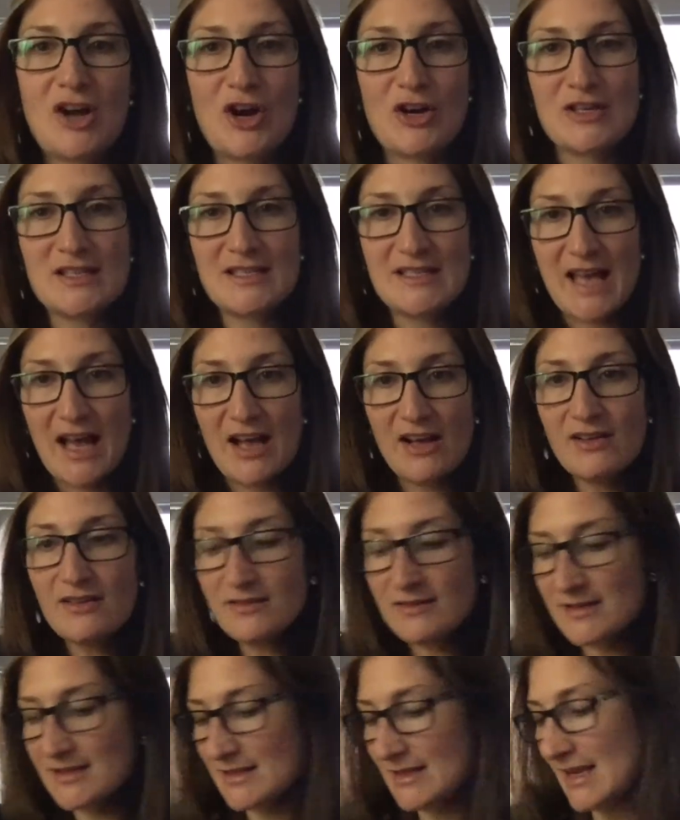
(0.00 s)

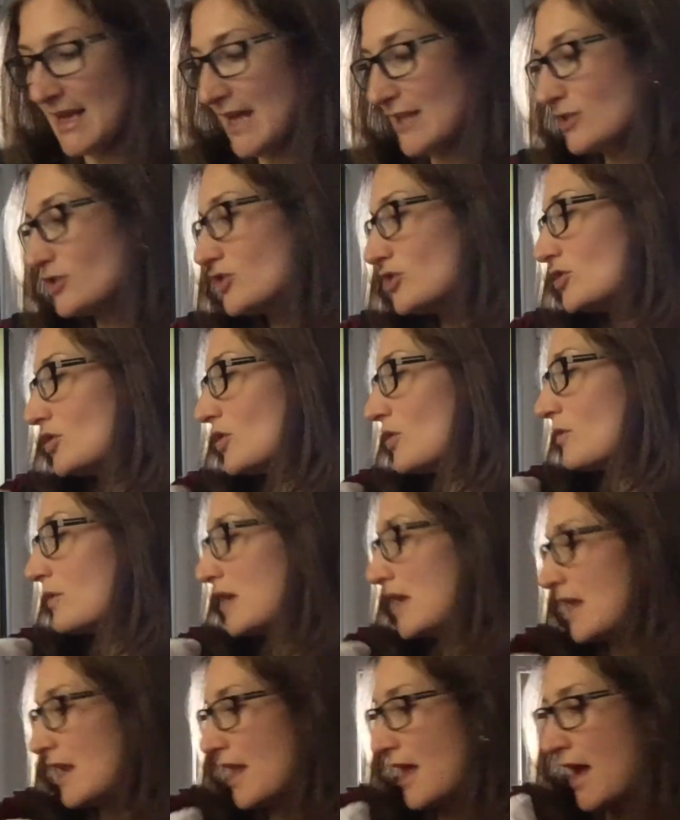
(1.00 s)
ourselves and
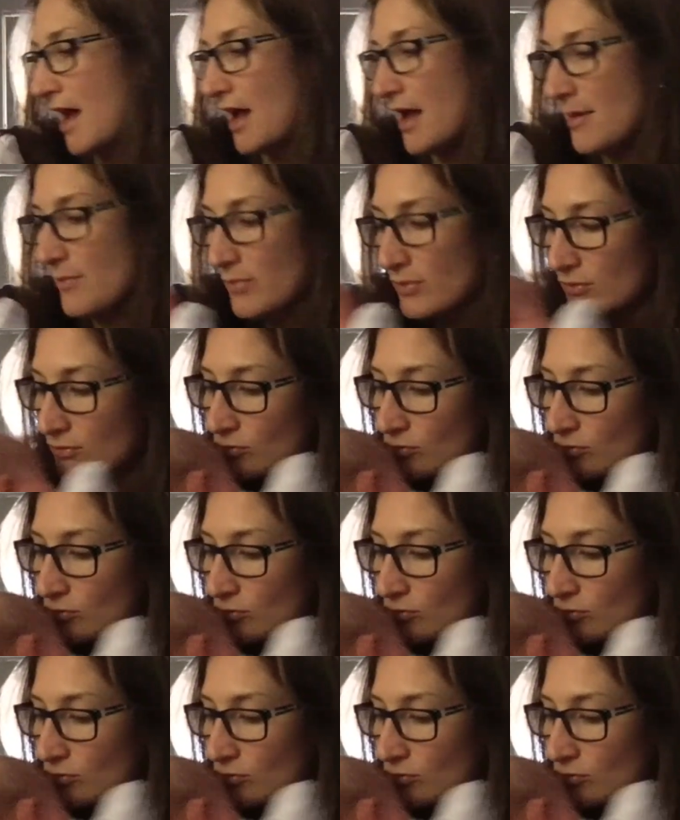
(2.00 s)
soak it up,